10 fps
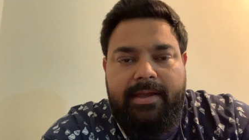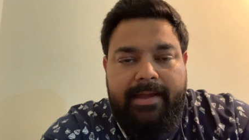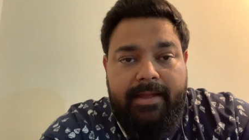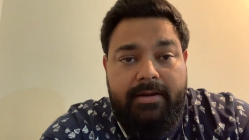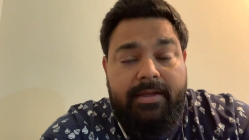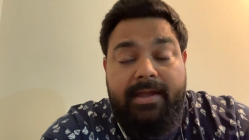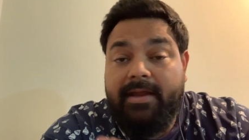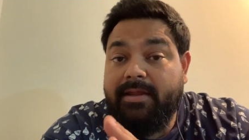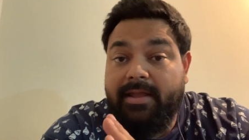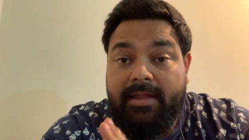and
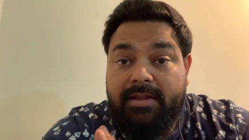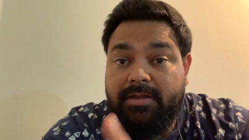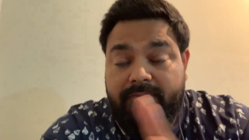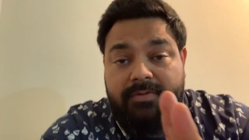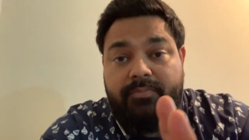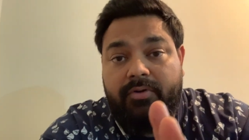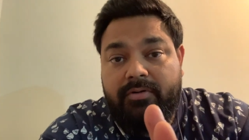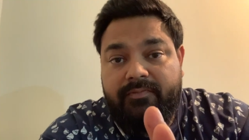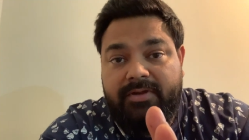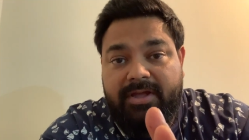at any given point
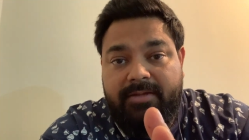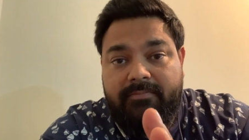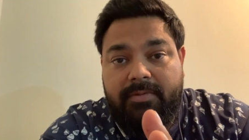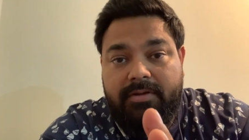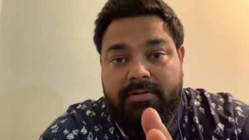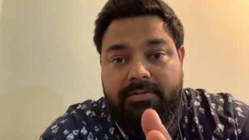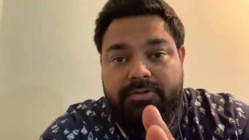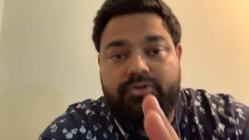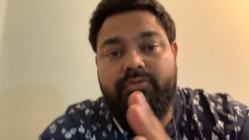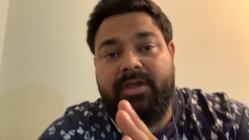of time,
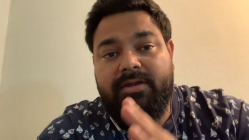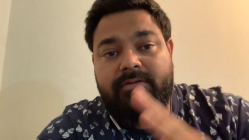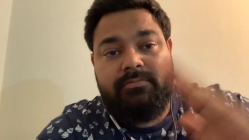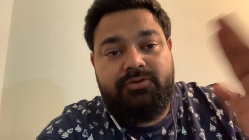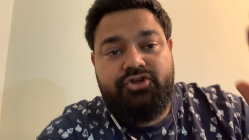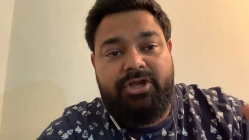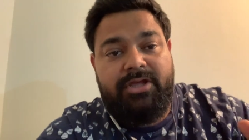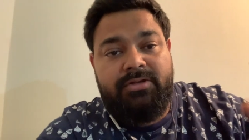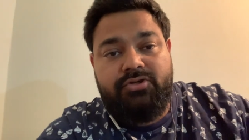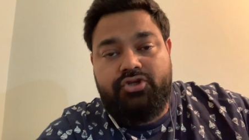you can
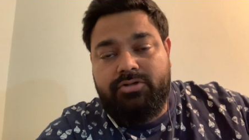change